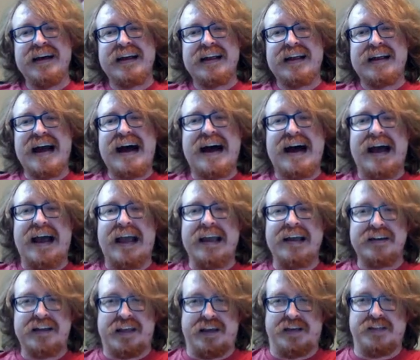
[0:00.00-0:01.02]
guy,
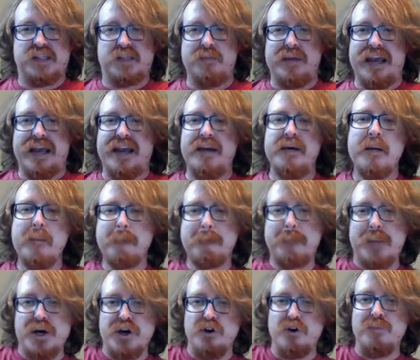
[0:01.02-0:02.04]
kiss me.
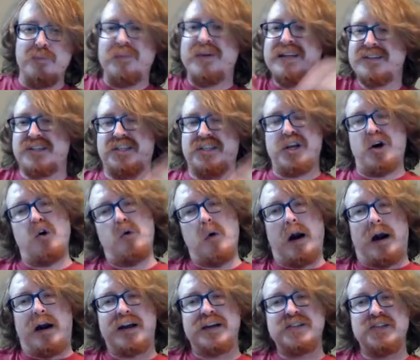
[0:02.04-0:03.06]
Boom. Still
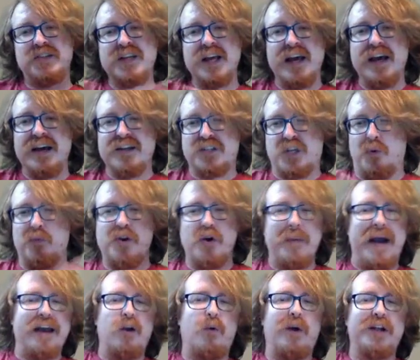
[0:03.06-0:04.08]
works. So no
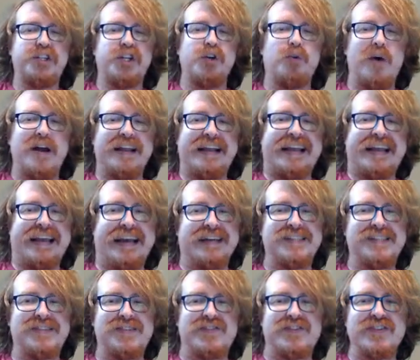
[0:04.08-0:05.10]
matter what you want to
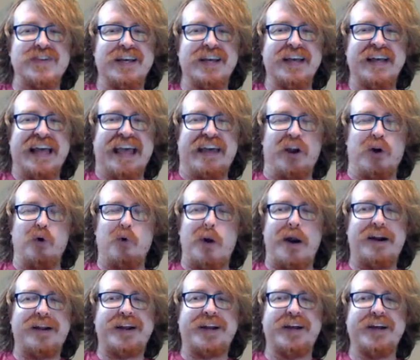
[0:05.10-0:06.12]
kiss, it'll
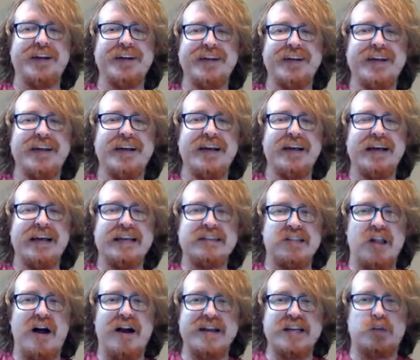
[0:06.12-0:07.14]
work as
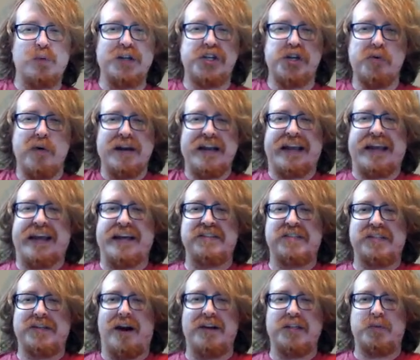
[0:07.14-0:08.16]
long as what you want to kiss
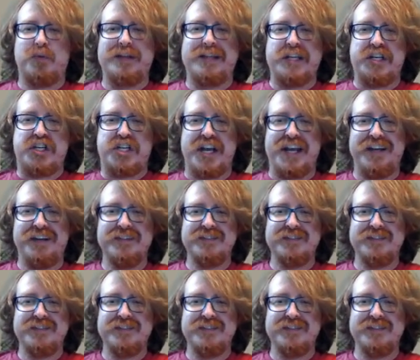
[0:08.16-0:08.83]
starts with a G.